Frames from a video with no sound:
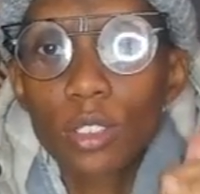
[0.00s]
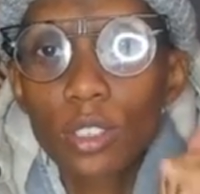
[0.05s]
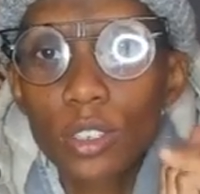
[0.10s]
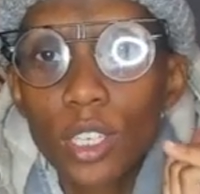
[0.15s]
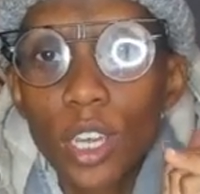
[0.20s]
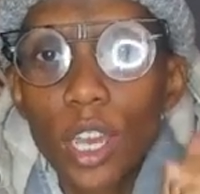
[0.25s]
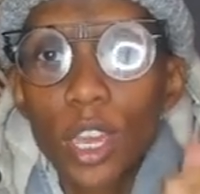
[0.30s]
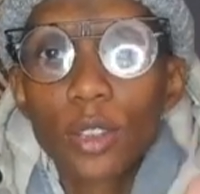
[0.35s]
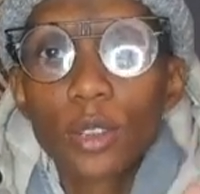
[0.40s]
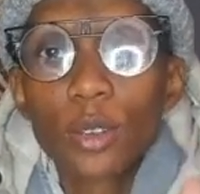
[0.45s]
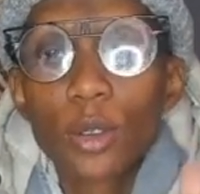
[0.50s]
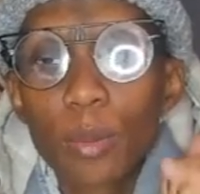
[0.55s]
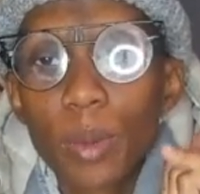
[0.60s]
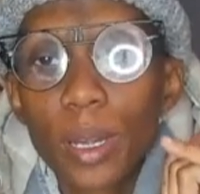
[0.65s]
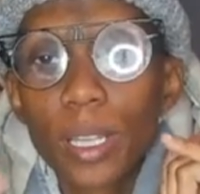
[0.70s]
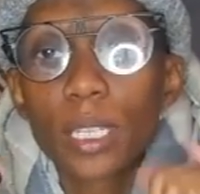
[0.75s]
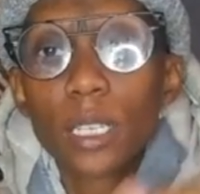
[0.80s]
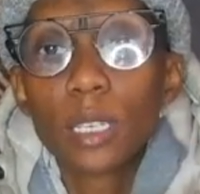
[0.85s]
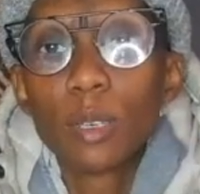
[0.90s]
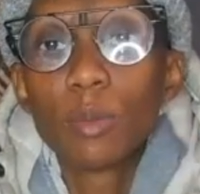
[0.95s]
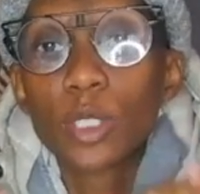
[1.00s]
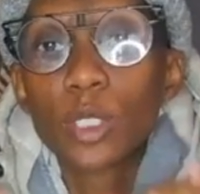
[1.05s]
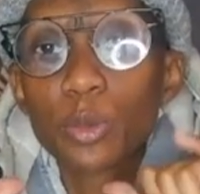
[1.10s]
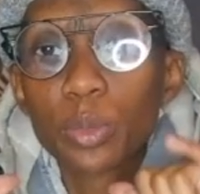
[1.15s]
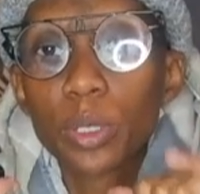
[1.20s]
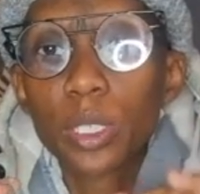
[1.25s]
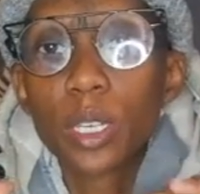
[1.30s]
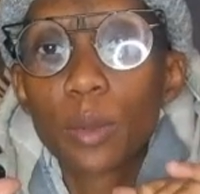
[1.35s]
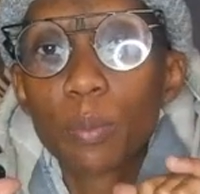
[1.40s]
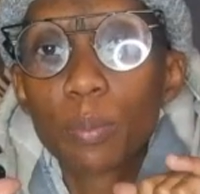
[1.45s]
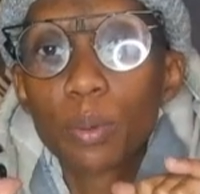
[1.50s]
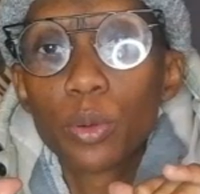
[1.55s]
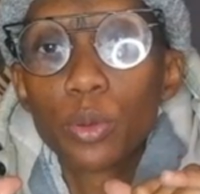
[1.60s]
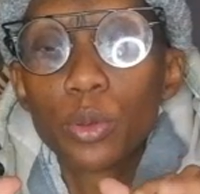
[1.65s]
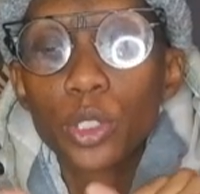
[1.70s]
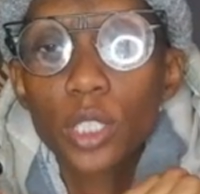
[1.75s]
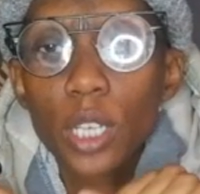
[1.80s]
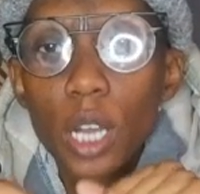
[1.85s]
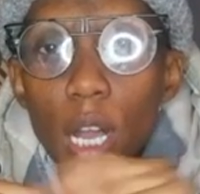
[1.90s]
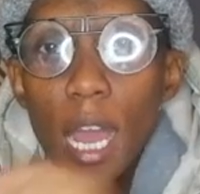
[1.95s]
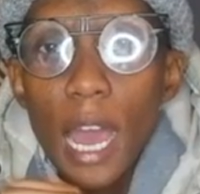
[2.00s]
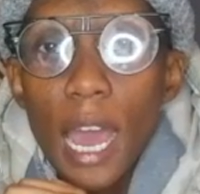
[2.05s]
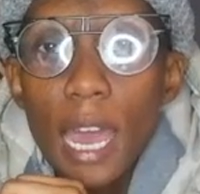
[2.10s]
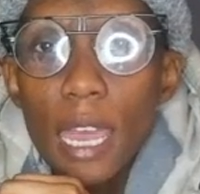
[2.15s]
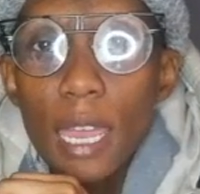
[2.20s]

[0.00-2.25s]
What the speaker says: this channel, my name is B.A. Pusha.